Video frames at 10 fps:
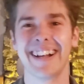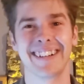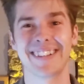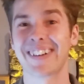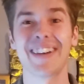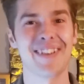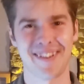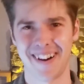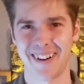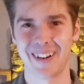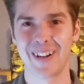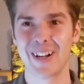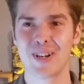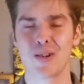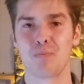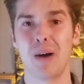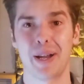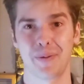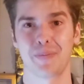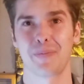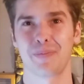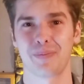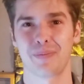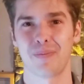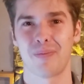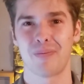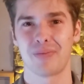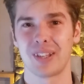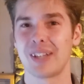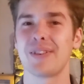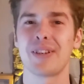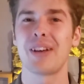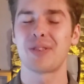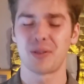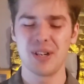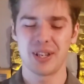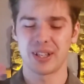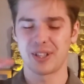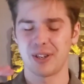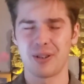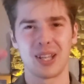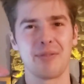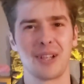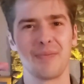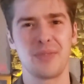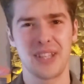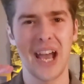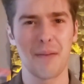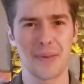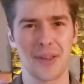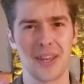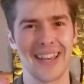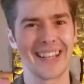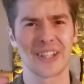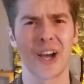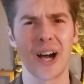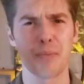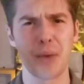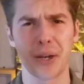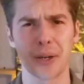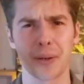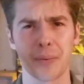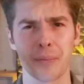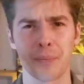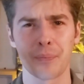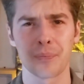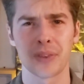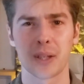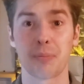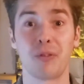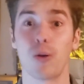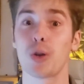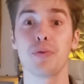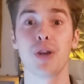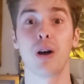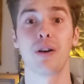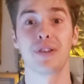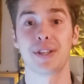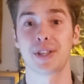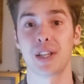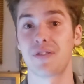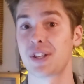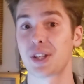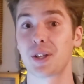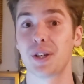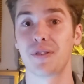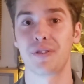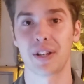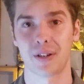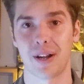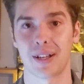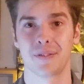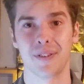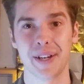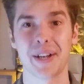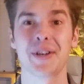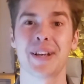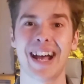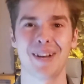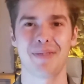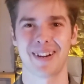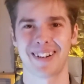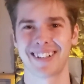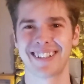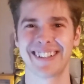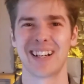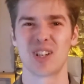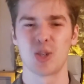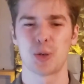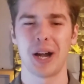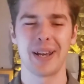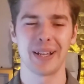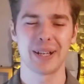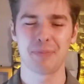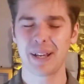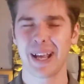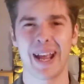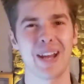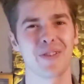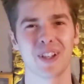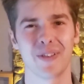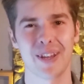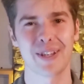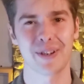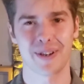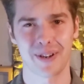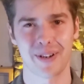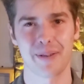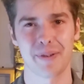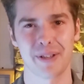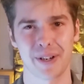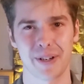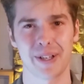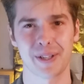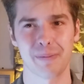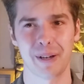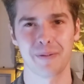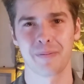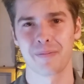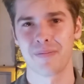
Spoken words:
Don't get me wrong, but you have to reach like a certain level of depth in a topic before you know if it's a good fit or not. But on your gap year, try to like pick a handful of things you're curious about,